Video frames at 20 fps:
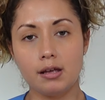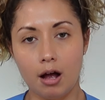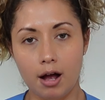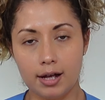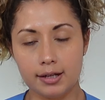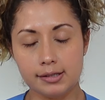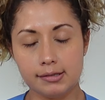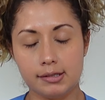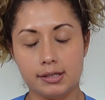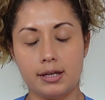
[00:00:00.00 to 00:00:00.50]

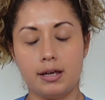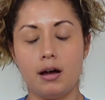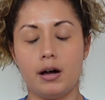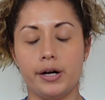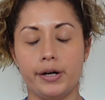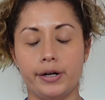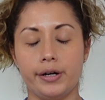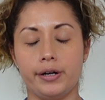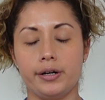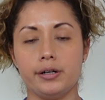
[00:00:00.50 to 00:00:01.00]
thoughts
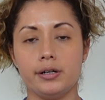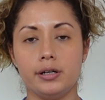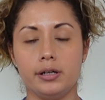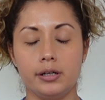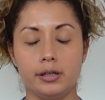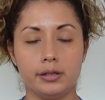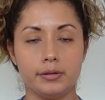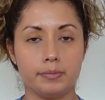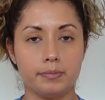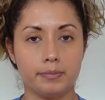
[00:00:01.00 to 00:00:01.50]
are
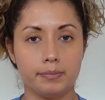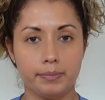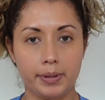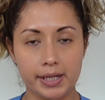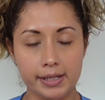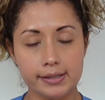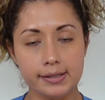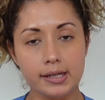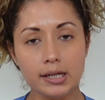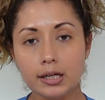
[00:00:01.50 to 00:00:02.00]

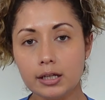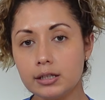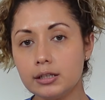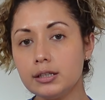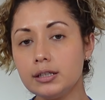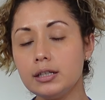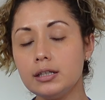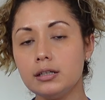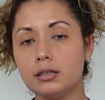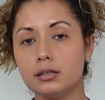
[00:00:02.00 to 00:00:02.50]

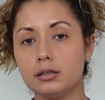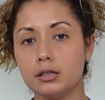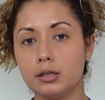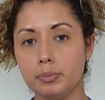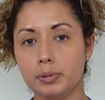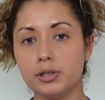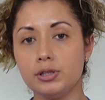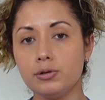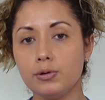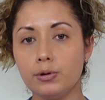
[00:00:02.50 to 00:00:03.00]
basically
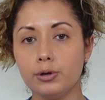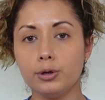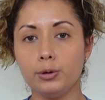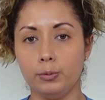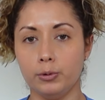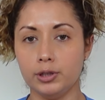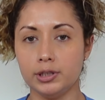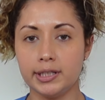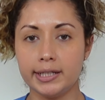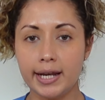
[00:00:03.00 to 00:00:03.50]
Lipitor
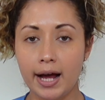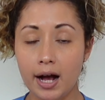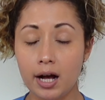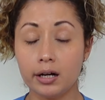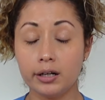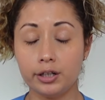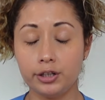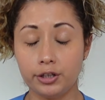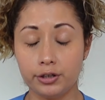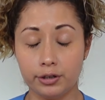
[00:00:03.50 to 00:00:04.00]
will
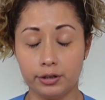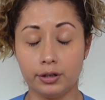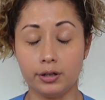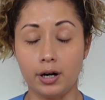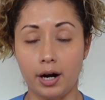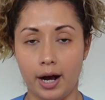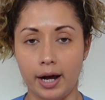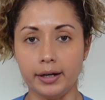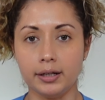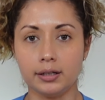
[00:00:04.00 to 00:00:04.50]
not cure
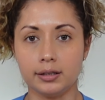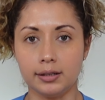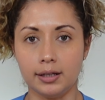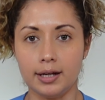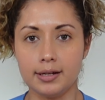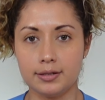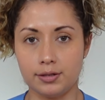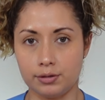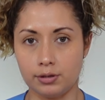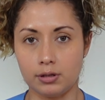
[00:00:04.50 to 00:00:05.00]
high
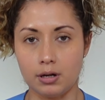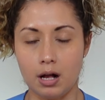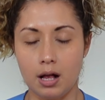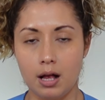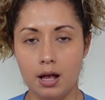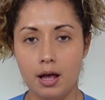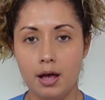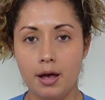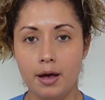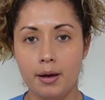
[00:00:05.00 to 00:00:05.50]

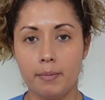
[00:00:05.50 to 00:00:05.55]
cholesterol,